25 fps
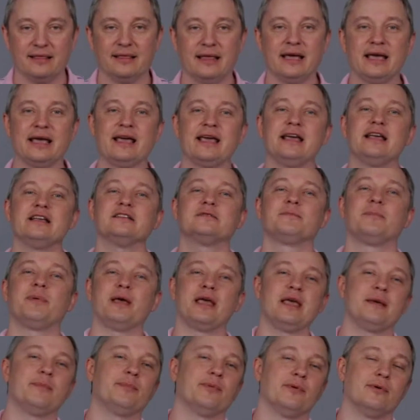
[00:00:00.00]
These
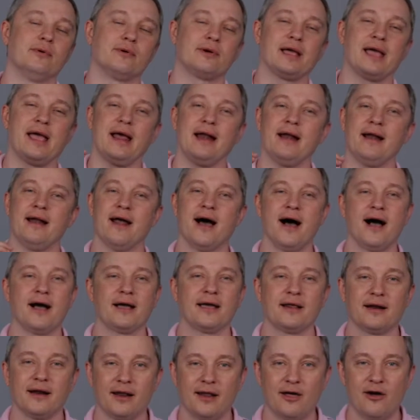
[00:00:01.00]
people
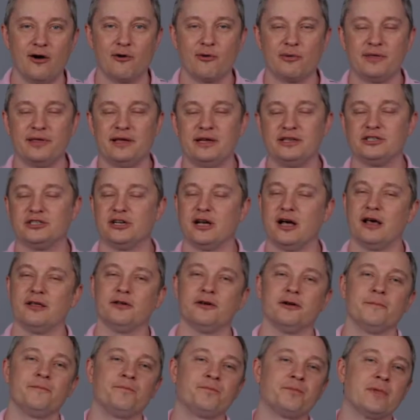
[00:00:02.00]
cannot get along with each
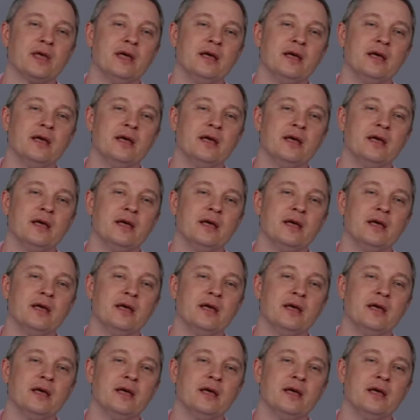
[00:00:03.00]
other.